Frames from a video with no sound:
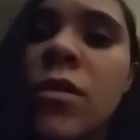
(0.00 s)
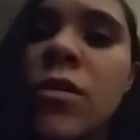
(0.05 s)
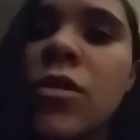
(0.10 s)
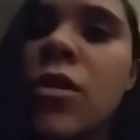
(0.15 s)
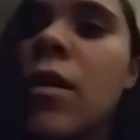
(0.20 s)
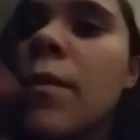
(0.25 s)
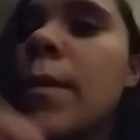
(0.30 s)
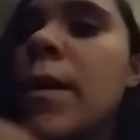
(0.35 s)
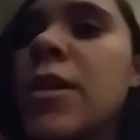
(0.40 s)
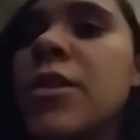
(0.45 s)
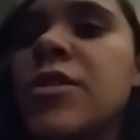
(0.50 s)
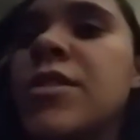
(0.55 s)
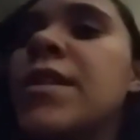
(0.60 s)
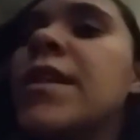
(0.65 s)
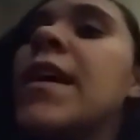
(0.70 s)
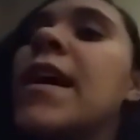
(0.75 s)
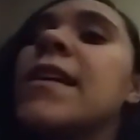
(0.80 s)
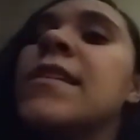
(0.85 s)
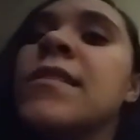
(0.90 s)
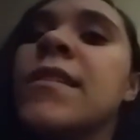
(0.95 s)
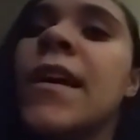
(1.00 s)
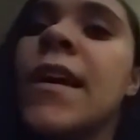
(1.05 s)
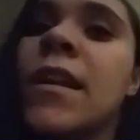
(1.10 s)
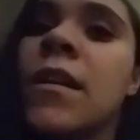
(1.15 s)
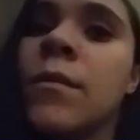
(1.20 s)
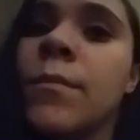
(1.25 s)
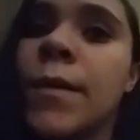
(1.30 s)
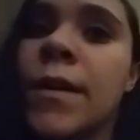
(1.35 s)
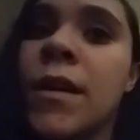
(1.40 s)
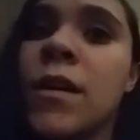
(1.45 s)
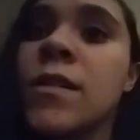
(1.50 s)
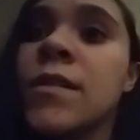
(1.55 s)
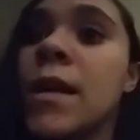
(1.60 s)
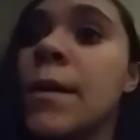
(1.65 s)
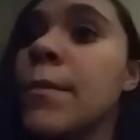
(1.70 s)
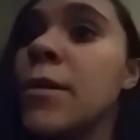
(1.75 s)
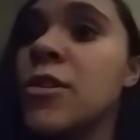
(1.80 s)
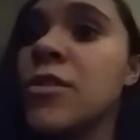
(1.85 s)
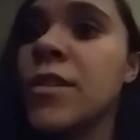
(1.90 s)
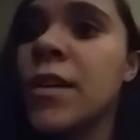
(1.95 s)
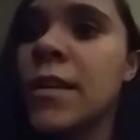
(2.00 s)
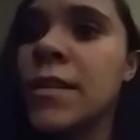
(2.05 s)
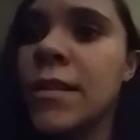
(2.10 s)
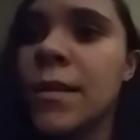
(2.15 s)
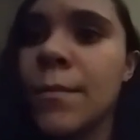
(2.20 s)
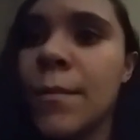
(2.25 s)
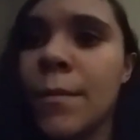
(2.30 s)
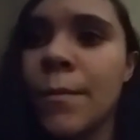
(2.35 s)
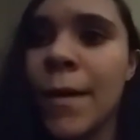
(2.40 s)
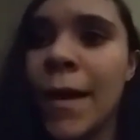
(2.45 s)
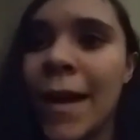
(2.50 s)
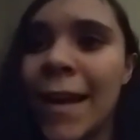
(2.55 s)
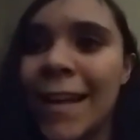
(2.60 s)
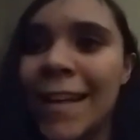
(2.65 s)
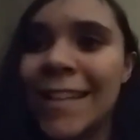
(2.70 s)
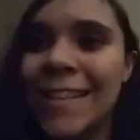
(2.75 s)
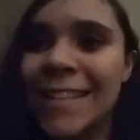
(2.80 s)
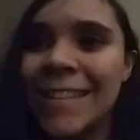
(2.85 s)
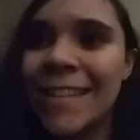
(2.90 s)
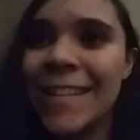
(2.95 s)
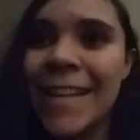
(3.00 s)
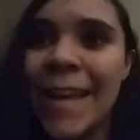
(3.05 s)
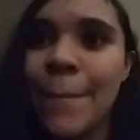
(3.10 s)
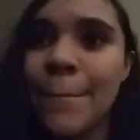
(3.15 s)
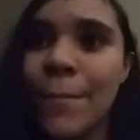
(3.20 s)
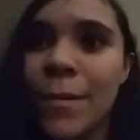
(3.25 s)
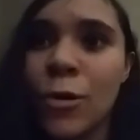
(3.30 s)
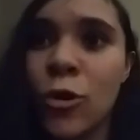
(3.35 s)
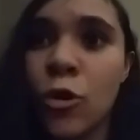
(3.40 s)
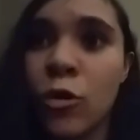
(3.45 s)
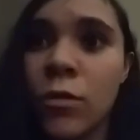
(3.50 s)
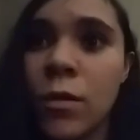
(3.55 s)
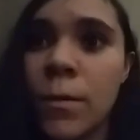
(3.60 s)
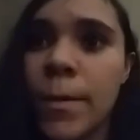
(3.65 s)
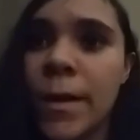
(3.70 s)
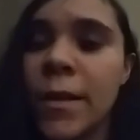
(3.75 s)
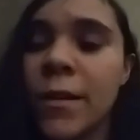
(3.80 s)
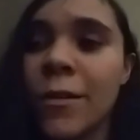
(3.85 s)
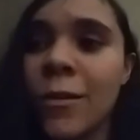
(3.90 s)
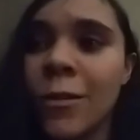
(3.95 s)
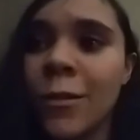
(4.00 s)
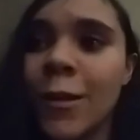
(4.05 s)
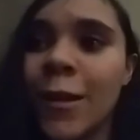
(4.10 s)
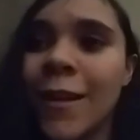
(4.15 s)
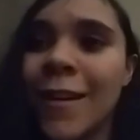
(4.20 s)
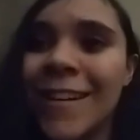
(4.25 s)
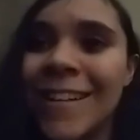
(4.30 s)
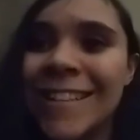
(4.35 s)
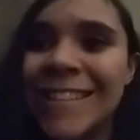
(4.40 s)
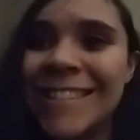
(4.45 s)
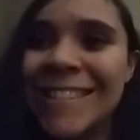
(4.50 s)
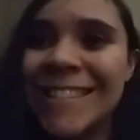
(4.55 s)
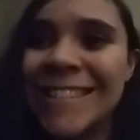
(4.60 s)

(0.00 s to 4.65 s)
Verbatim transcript: So I better see you guys later because I better see you guys later. Bye. Yep, go to bed earlier.